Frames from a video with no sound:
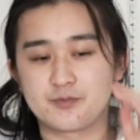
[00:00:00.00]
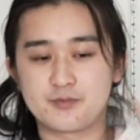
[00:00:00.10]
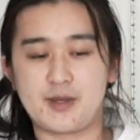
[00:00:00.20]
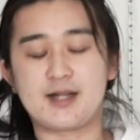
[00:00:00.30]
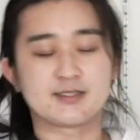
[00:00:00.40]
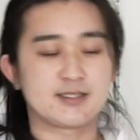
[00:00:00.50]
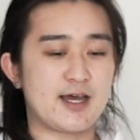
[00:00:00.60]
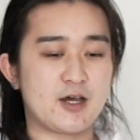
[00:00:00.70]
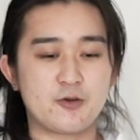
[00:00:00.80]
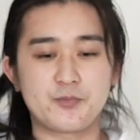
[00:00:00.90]
balance it
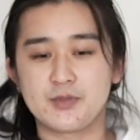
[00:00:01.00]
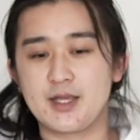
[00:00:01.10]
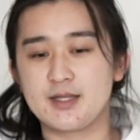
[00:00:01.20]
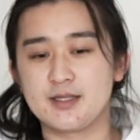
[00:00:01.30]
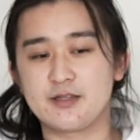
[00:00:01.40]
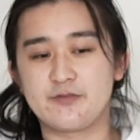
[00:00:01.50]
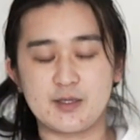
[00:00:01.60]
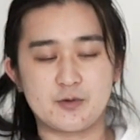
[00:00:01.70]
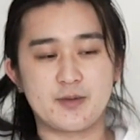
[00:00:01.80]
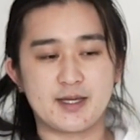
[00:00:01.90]
out. And then the
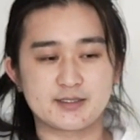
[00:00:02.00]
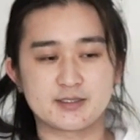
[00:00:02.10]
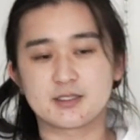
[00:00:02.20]
Vapor Maxes